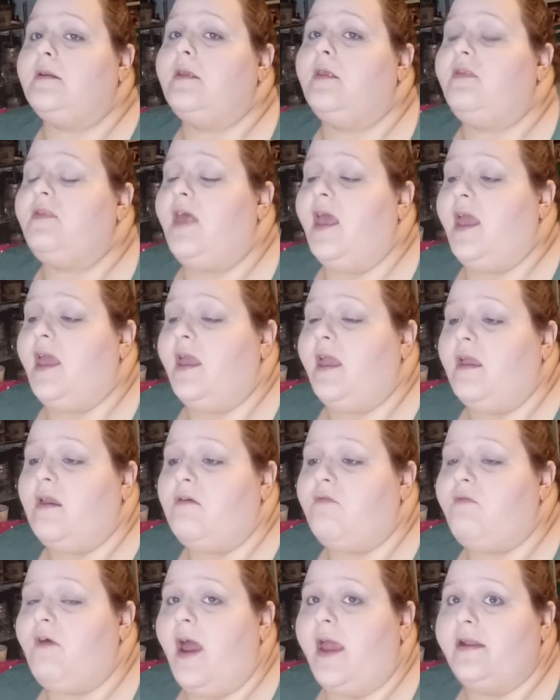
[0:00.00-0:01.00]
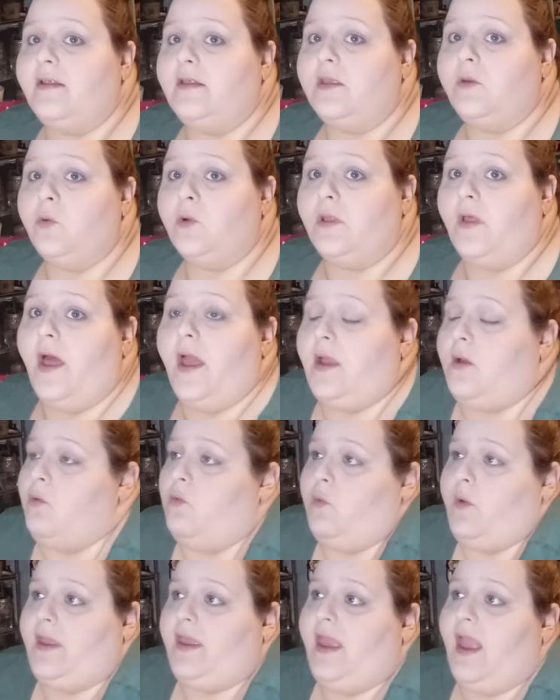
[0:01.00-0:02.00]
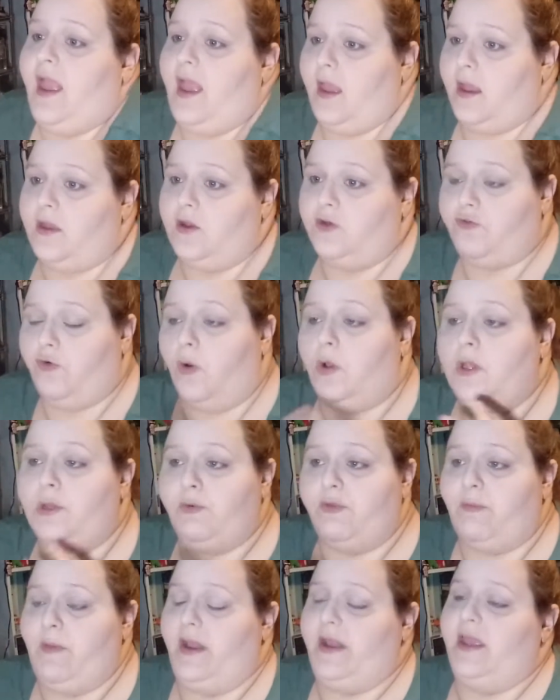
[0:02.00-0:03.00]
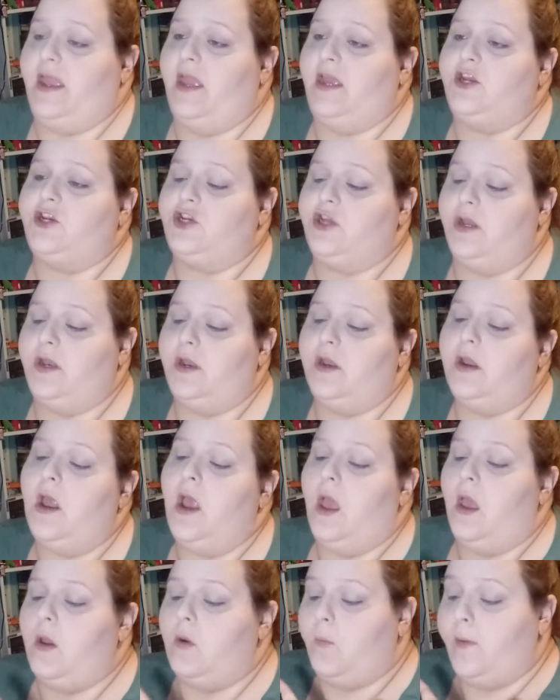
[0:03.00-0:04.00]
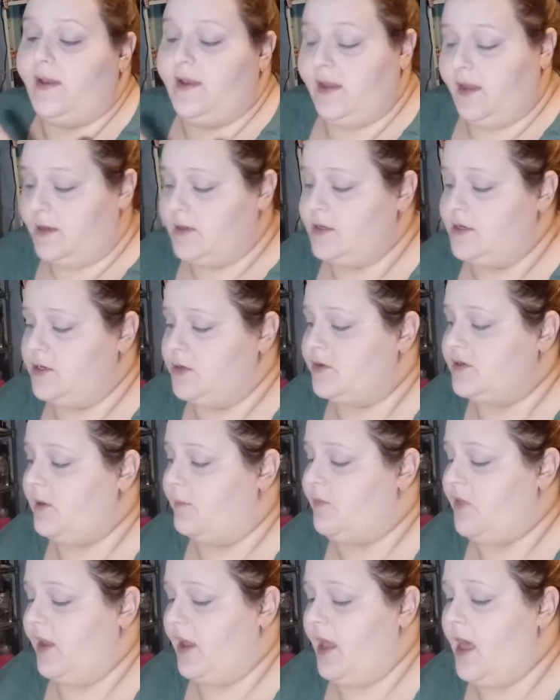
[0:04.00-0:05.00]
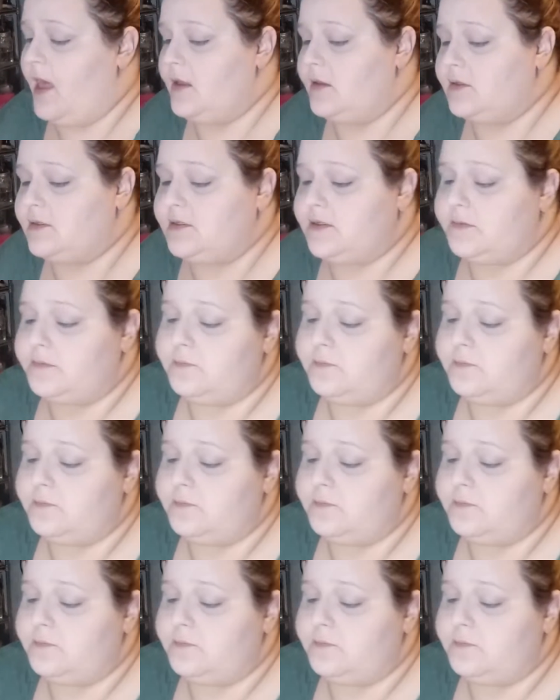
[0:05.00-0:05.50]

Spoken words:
they finally were like, we can't control it with medication. We need to do something else.